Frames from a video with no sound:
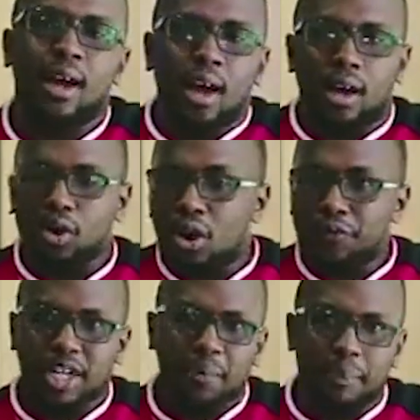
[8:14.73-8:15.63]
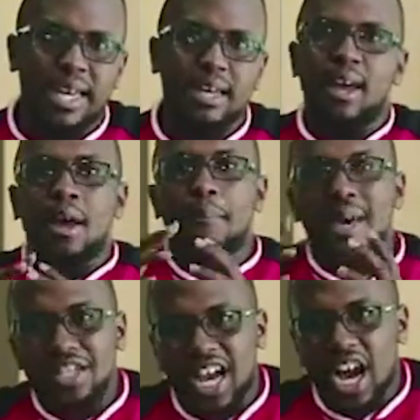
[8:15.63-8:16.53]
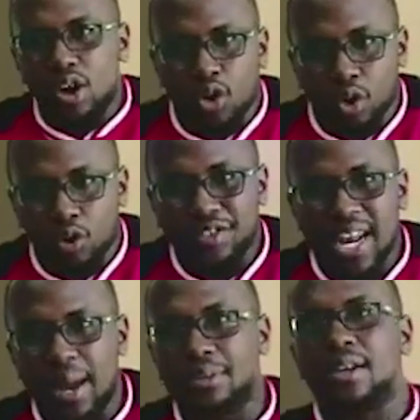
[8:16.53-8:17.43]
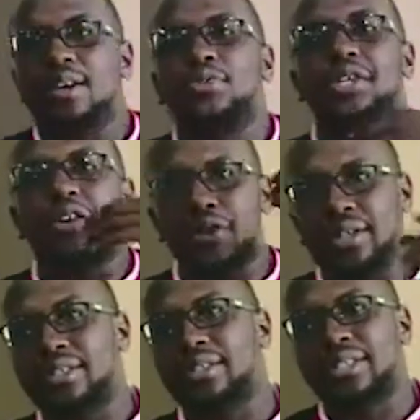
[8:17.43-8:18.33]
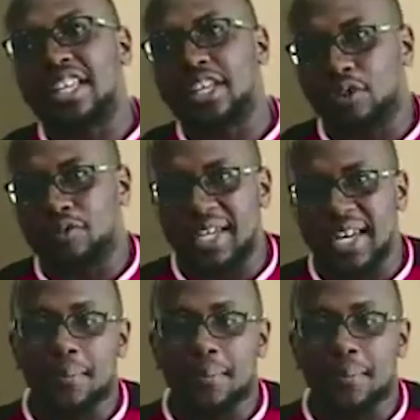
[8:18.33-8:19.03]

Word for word: comfortably measure how long you've slept, the different stages of sleep.